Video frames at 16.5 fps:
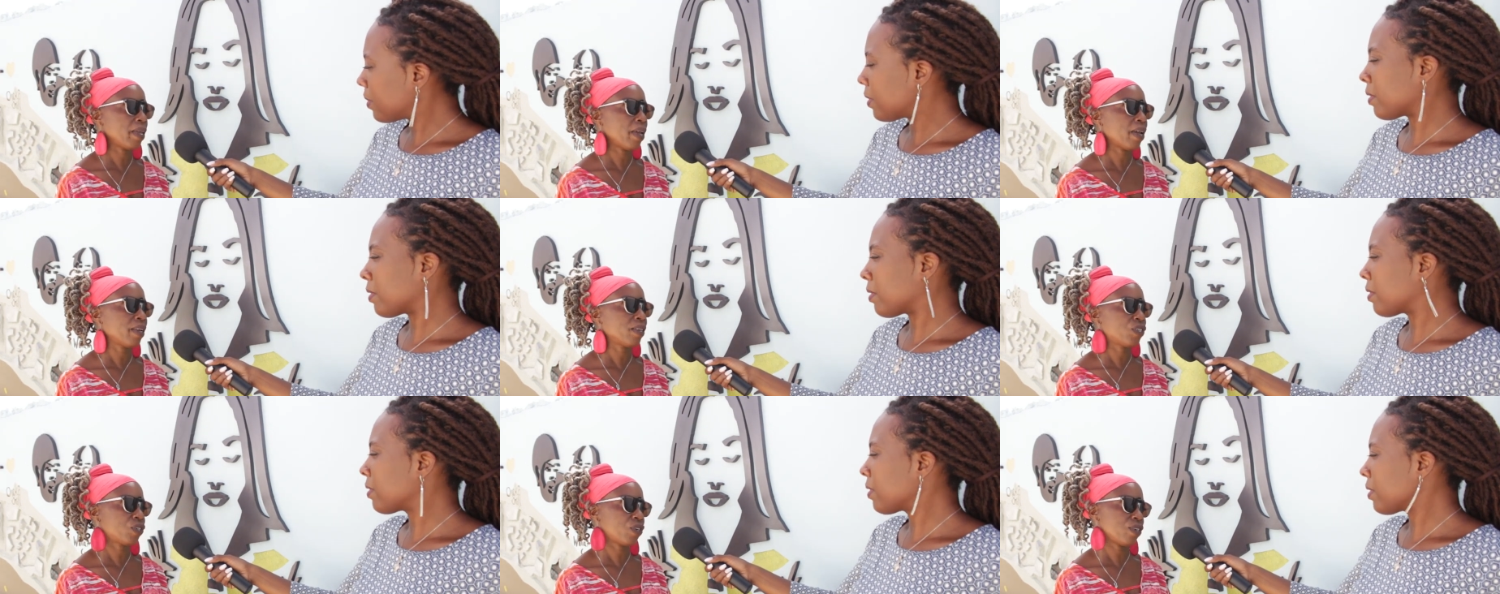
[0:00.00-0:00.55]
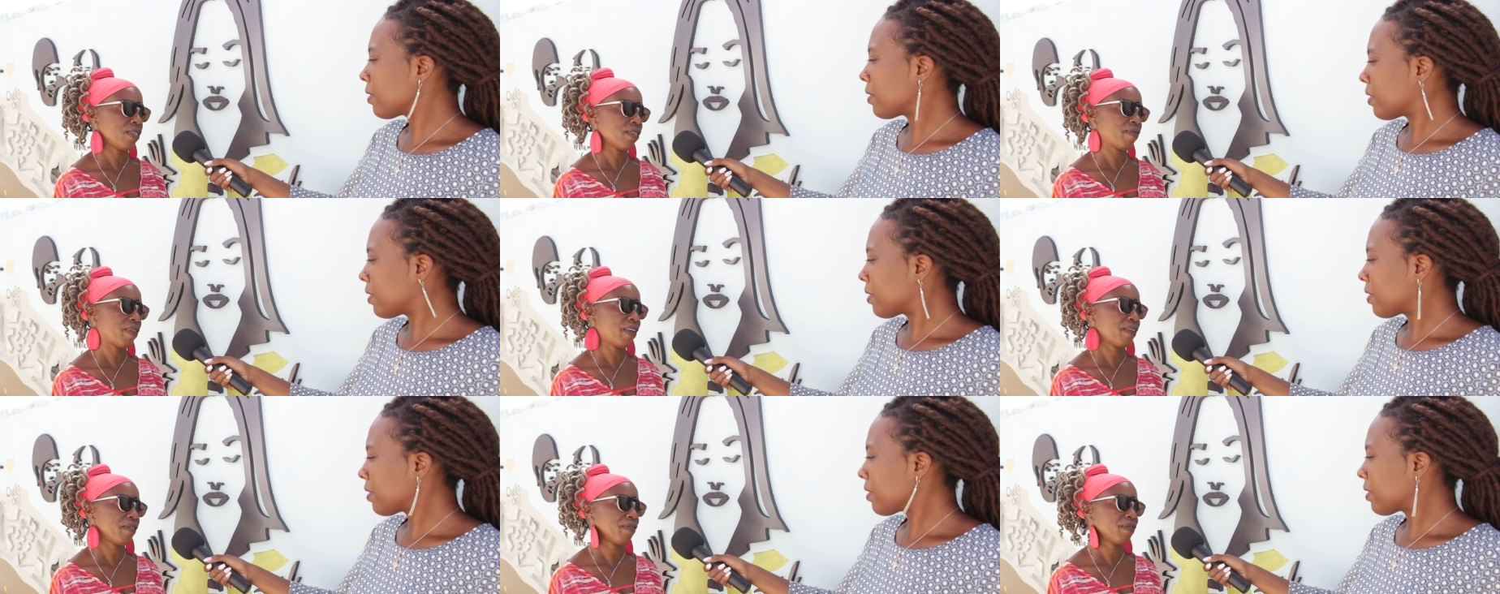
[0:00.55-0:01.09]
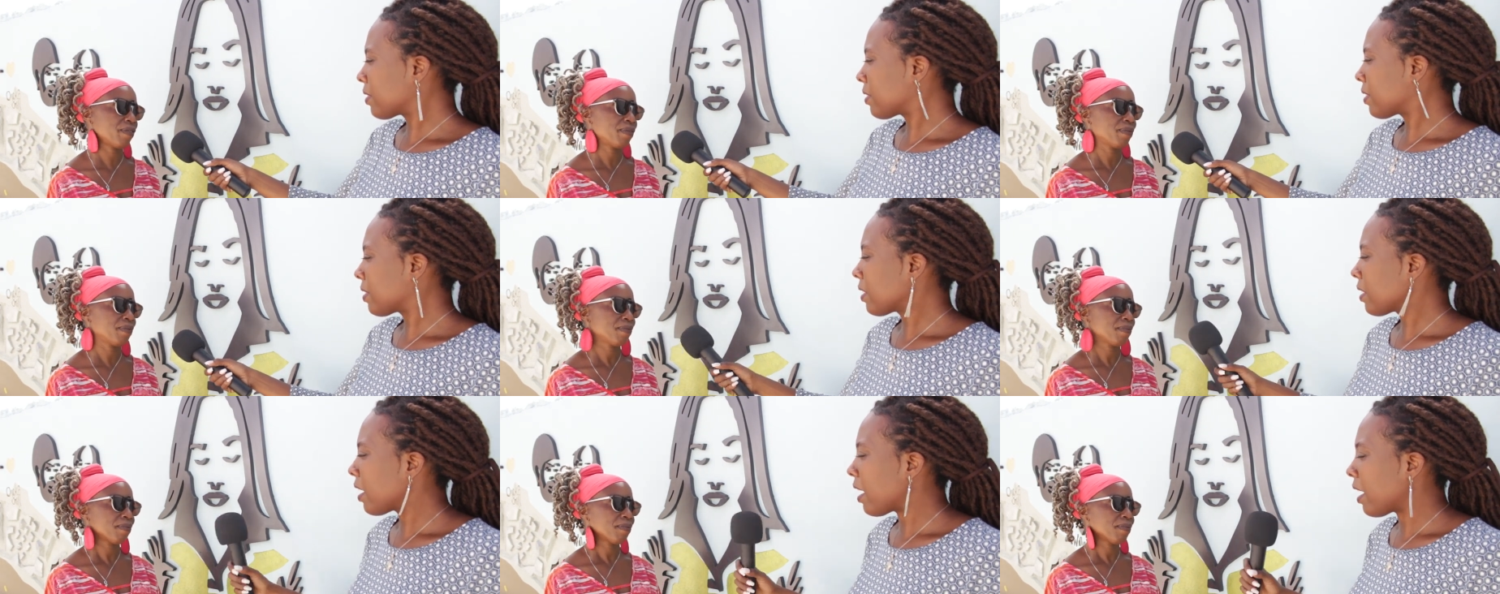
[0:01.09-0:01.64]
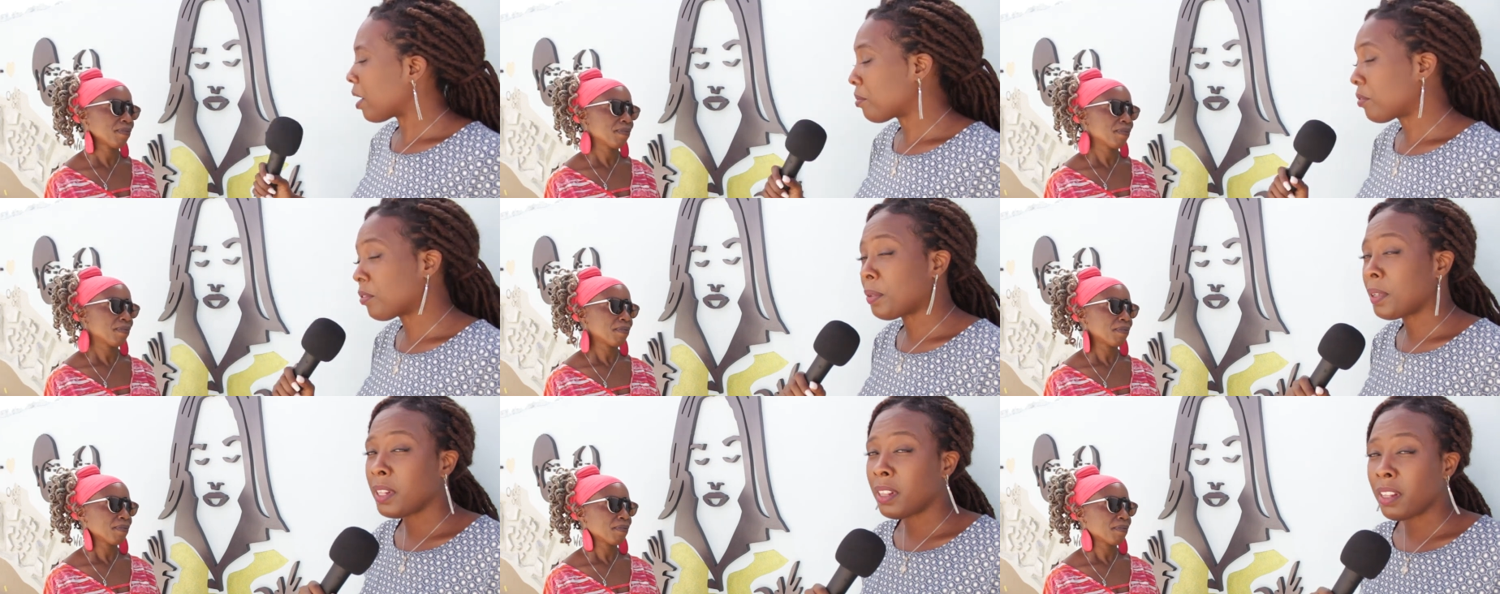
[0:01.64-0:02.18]
Speaker 1: behind Shards of Life.
Speaker 2: I
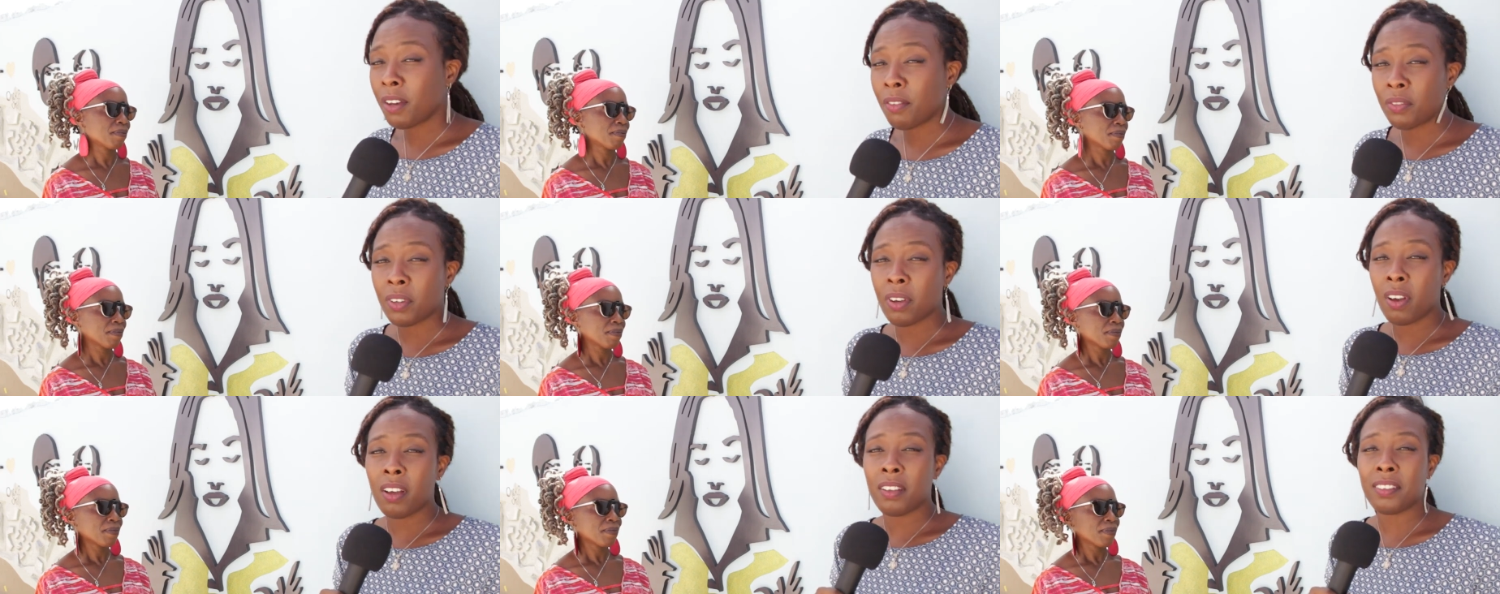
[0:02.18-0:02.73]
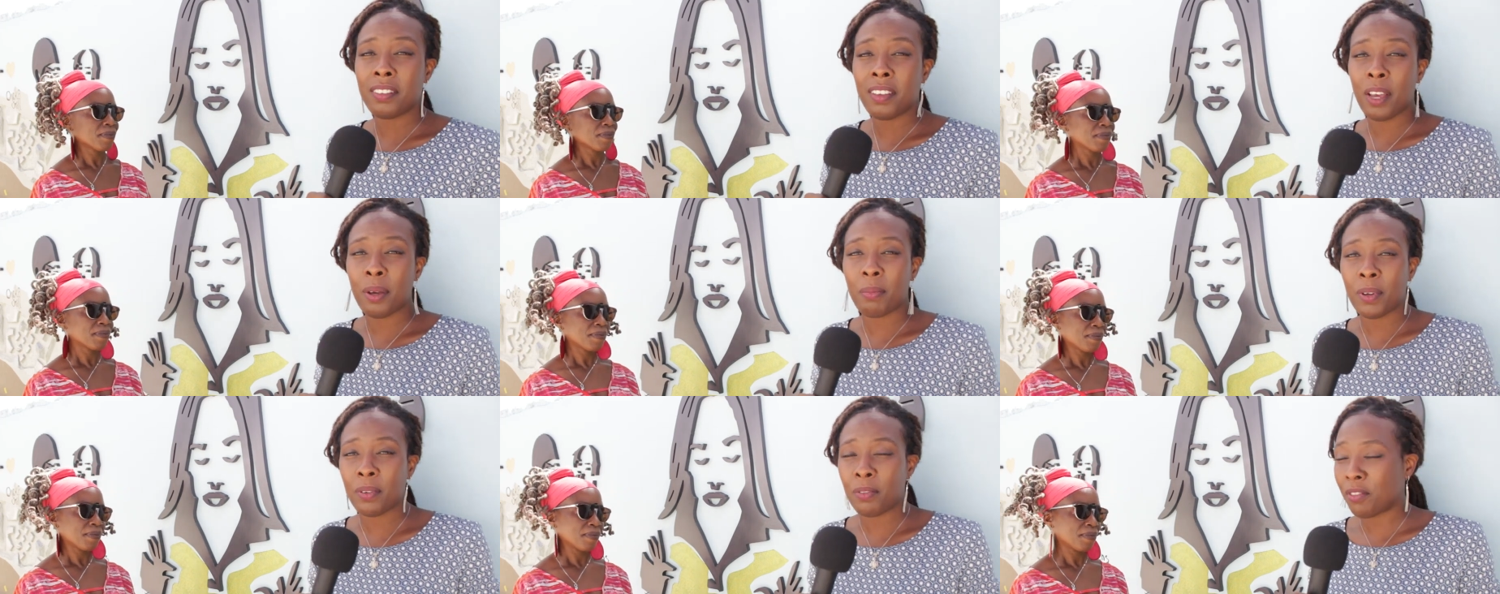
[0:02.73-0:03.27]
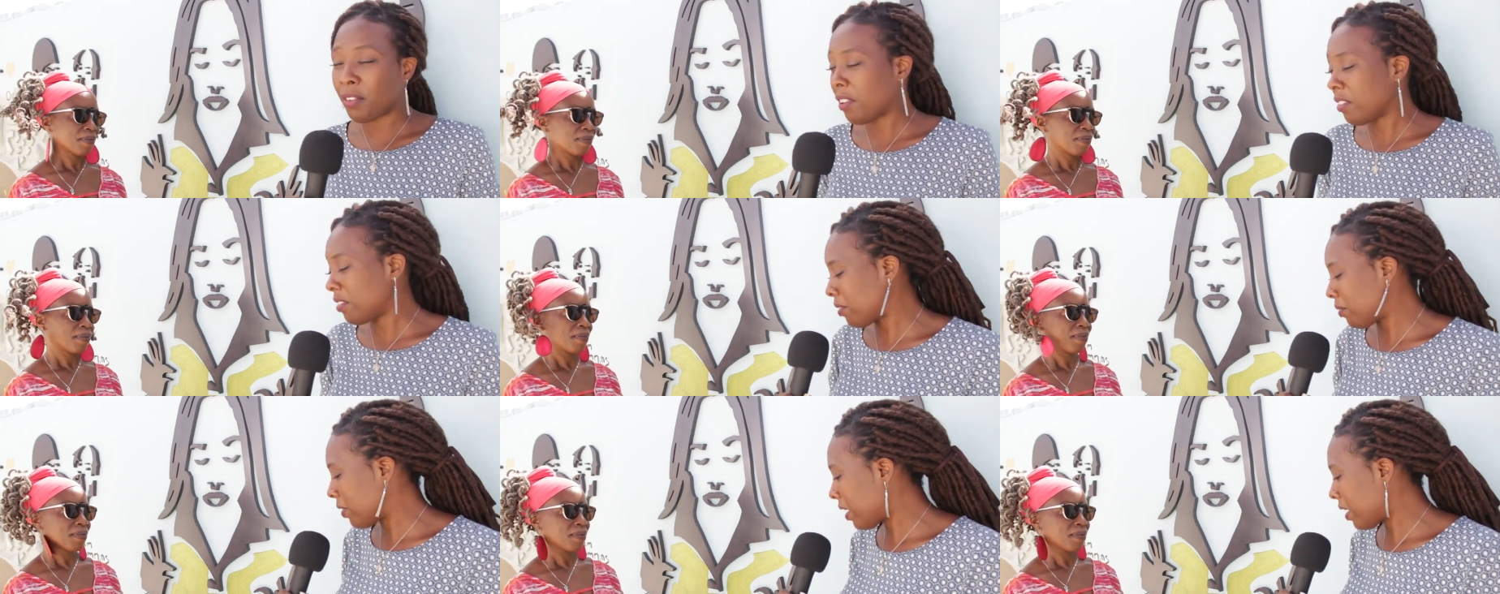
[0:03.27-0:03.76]
absolutely love the concept of Shards of